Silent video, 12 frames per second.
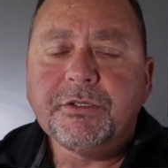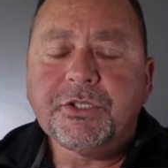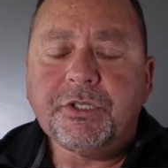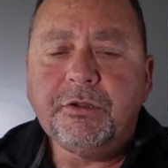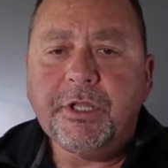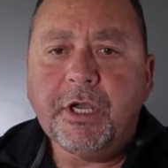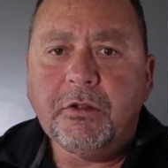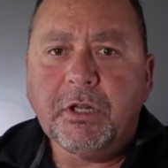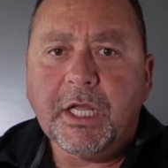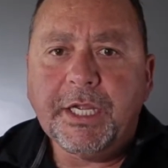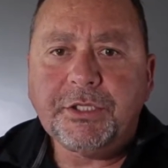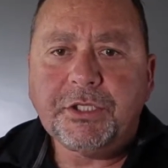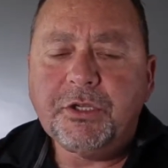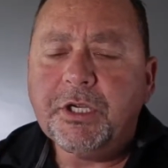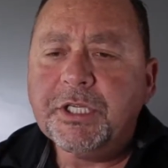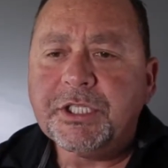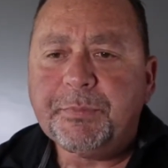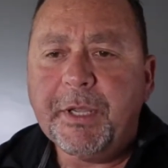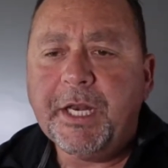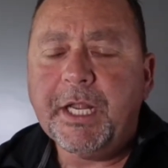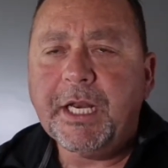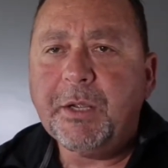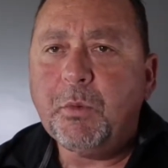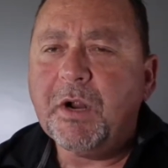Studio lights, you can spend
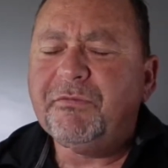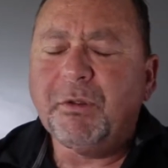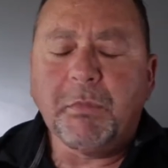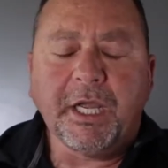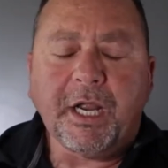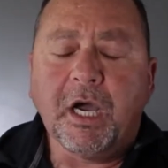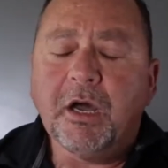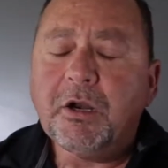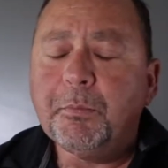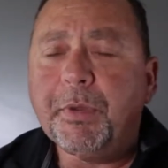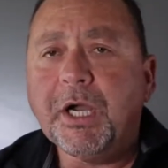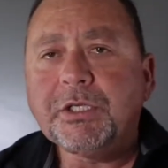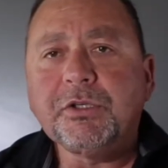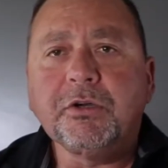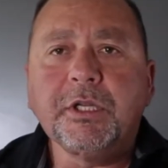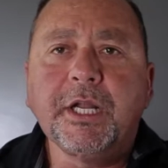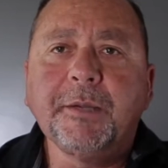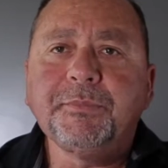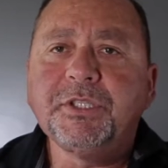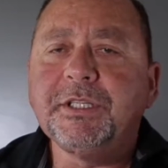anywhere from like $100 on up